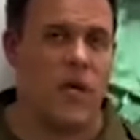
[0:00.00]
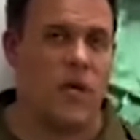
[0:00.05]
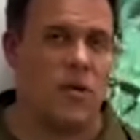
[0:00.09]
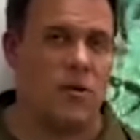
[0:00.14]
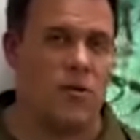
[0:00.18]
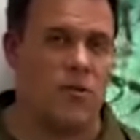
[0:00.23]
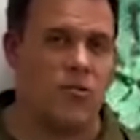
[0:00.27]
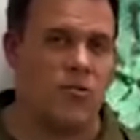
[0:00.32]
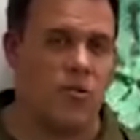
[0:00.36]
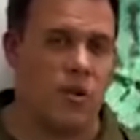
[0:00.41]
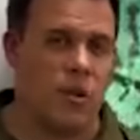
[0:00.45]

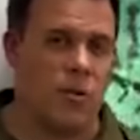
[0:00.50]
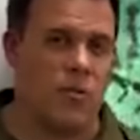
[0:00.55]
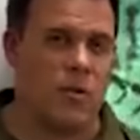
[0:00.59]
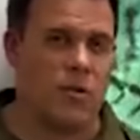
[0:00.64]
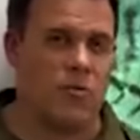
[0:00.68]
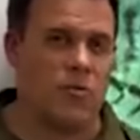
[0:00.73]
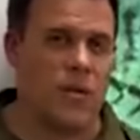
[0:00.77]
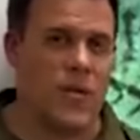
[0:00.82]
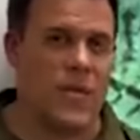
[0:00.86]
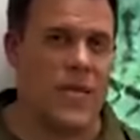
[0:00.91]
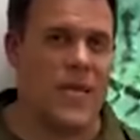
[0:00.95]
usually
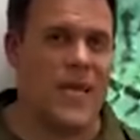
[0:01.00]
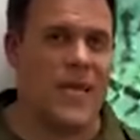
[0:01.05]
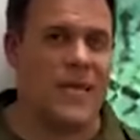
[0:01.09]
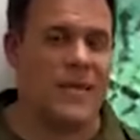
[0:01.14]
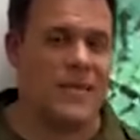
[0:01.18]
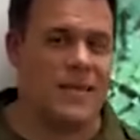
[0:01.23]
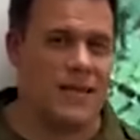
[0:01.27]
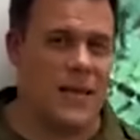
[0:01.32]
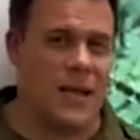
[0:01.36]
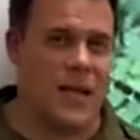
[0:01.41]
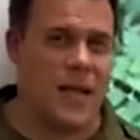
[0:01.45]
between
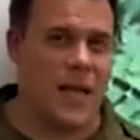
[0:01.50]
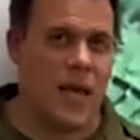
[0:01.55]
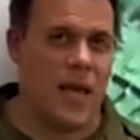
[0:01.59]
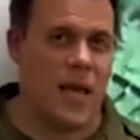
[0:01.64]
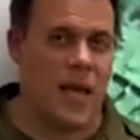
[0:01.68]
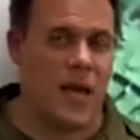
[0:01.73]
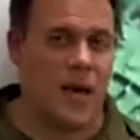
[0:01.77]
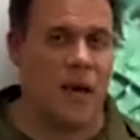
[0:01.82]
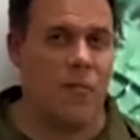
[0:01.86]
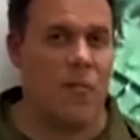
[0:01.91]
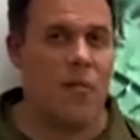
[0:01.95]
10
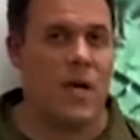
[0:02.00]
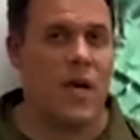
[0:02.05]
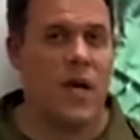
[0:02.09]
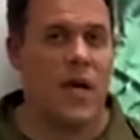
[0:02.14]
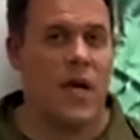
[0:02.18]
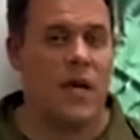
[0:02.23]
a.m.